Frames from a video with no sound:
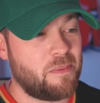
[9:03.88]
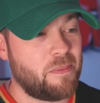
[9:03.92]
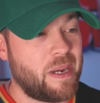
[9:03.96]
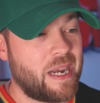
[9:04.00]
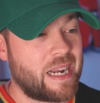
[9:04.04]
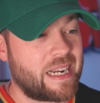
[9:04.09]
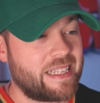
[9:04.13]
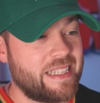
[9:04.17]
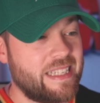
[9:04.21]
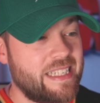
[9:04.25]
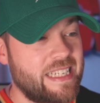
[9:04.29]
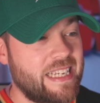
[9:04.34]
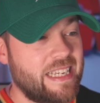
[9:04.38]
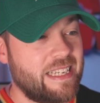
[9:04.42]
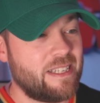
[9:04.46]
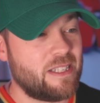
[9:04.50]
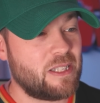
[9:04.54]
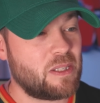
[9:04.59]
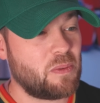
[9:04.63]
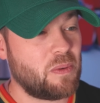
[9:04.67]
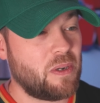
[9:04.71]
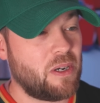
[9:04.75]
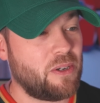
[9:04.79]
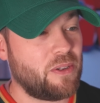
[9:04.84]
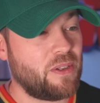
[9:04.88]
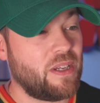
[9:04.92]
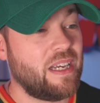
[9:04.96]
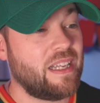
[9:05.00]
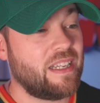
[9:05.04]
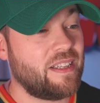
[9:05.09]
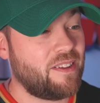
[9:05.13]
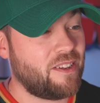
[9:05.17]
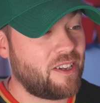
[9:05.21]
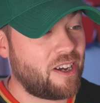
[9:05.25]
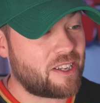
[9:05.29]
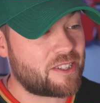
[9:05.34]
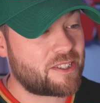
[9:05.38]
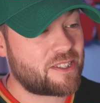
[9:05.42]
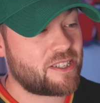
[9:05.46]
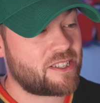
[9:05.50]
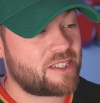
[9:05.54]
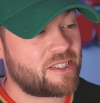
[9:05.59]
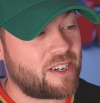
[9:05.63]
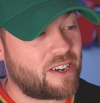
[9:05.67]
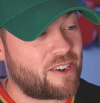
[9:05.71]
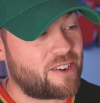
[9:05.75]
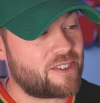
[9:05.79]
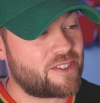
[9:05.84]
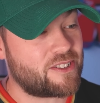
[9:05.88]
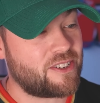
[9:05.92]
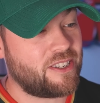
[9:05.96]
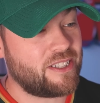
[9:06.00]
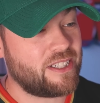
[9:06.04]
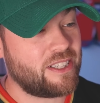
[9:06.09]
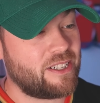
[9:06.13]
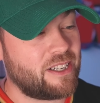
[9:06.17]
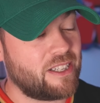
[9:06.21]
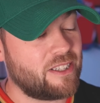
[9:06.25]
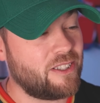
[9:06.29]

back in the day as well. Lots of stars on here.